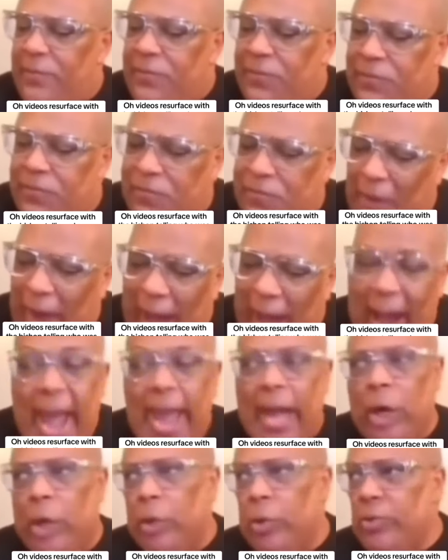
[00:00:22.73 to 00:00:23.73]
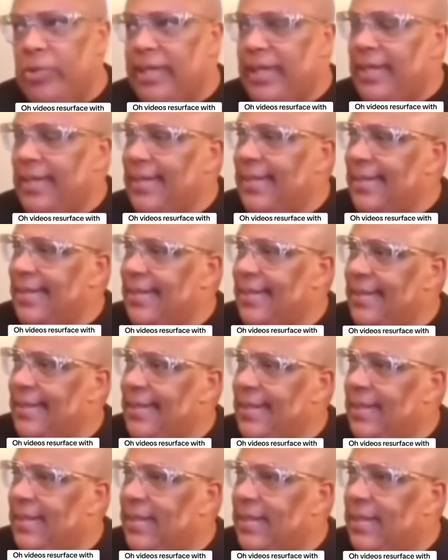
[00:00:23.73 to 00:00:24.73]
filed
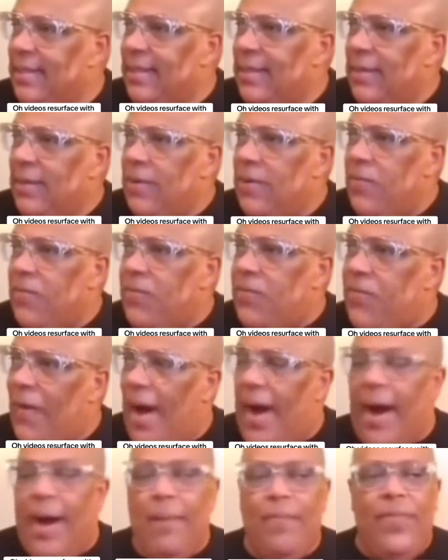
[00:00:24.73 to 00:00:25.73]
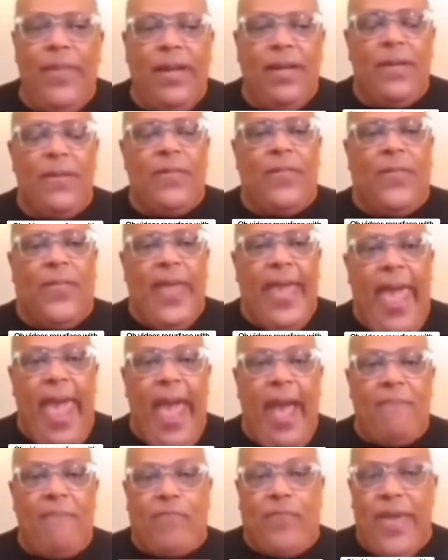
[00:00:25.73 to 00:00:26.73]
from the
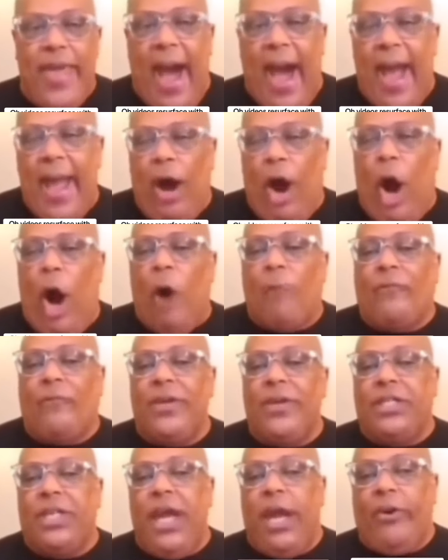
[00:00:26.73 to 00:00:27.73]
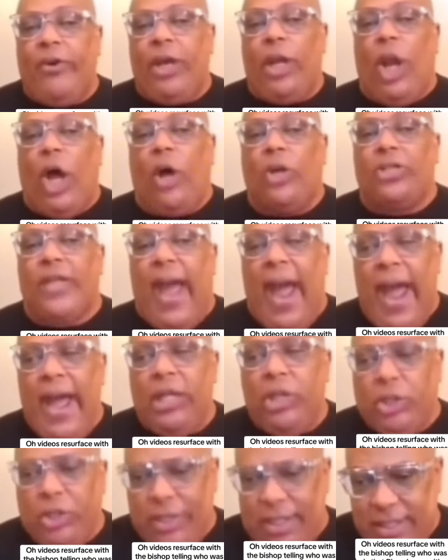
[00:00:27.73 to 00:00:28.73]
FBI office here in Los
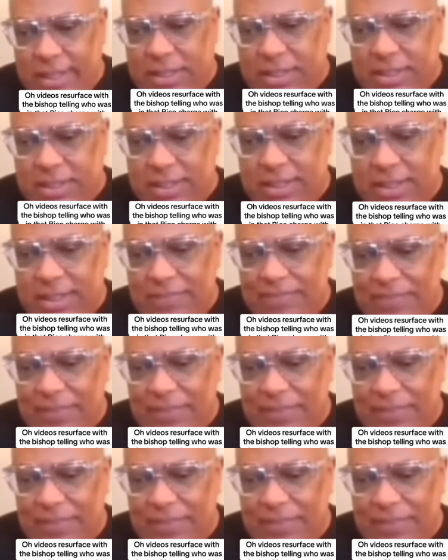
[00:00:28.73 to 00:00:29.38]
Angeles